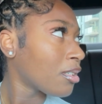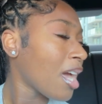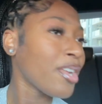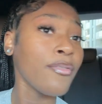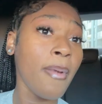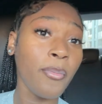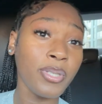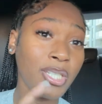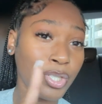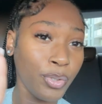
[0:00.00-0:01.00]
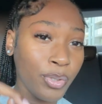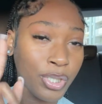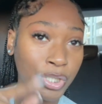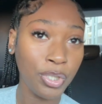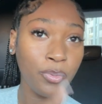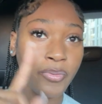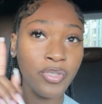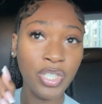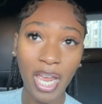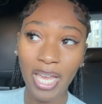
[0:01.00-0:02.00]
I don't remember. We did do a shoot with
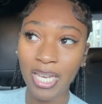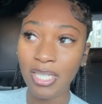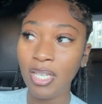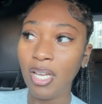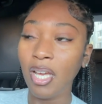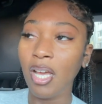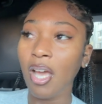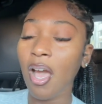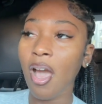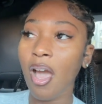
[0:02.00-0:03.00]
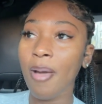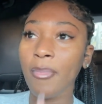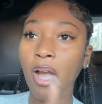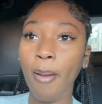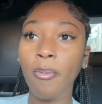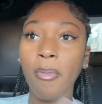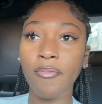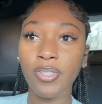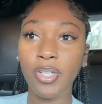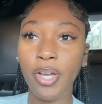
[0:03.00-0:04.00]
Jade a couple
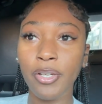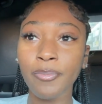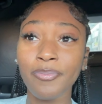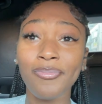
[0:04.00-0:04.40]
months ago,